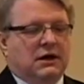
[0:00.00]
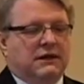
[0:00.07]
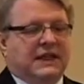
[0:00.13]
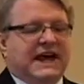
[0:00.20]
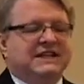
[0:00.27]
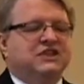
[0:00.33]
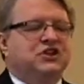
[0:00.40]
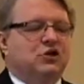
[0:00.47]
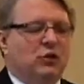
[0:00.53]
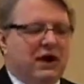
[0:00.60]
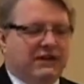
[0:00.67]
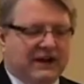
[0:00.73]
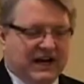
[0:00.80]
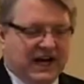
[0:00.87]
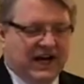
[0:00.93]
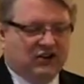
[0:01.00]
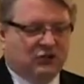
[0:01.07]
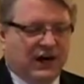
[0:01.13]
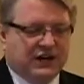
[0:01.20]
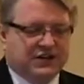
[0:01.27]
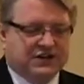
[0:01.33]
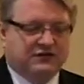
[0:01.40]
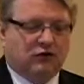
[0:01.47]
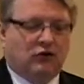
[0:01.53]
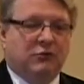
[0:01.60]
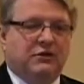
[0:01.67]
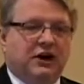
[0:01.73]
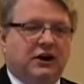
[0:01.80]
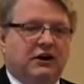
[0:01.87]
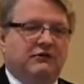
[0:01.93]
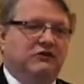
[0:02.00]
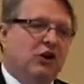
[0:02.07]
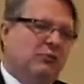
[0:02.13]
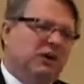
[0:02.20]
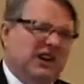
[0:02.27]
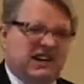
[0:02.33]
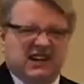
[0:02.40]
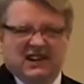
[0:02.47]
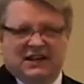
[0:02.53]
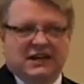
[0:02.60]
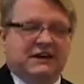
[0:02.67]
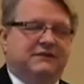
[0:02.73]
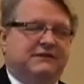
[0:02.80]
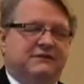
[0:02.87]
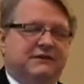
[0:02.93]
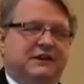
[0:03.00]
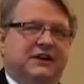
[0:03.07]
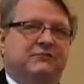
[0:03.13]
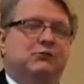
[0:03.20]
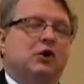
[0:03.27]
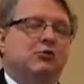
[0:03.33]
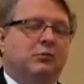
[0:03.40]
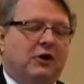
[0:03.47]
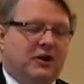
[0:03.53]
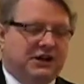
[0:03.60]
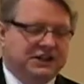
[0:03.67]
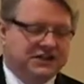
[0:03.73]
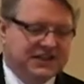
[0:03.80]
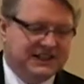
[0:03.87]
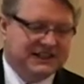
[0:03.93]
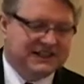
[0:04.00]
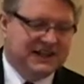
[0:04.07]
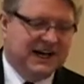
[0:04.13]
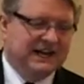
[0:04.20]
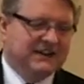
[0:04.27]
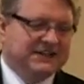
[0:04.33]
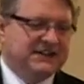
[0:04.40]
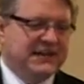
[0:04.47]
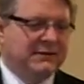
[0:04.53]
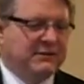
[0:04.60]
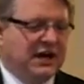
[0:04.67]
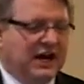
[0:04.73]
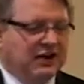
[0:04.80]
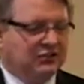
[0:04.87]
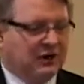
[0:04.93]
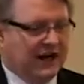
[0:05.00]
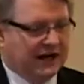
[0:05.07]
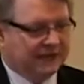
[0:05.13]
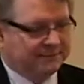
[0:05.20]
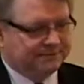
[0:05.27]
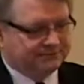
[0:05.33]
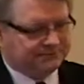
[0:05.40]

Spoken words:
That's the way the contract is formed there if both parties didn't sign the same contract.